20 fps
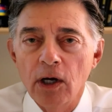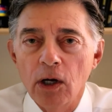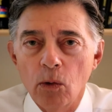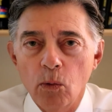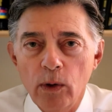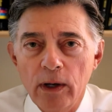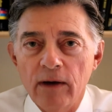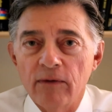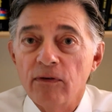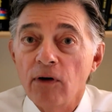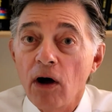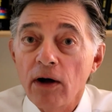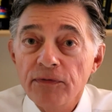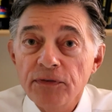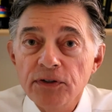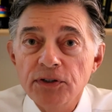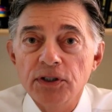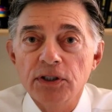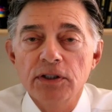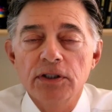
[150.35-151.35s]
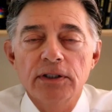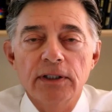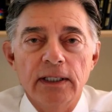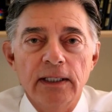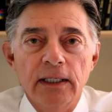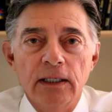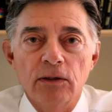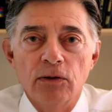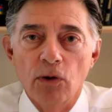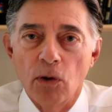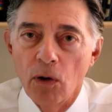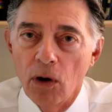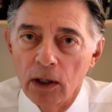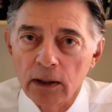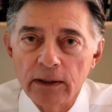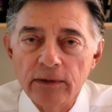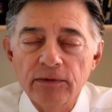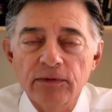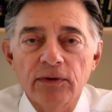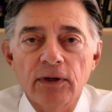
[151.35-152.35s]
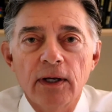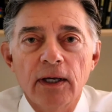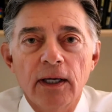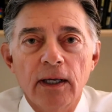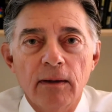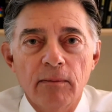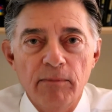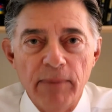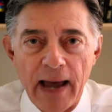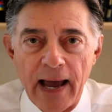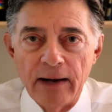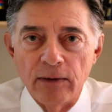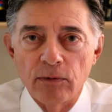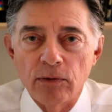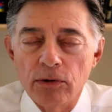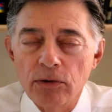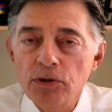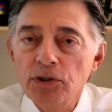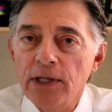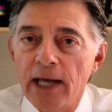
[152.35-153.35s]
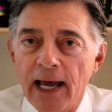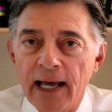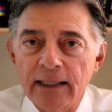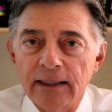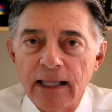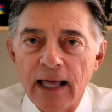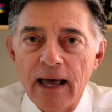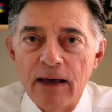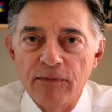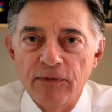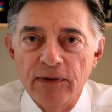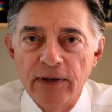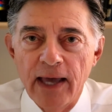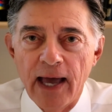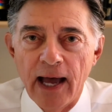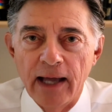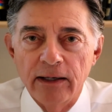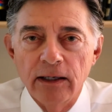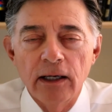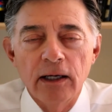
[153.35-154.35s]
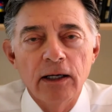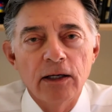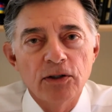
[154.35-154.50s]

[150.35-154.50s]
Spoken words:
We have offices in New Orleans, Baton Rouge, and Lafayette.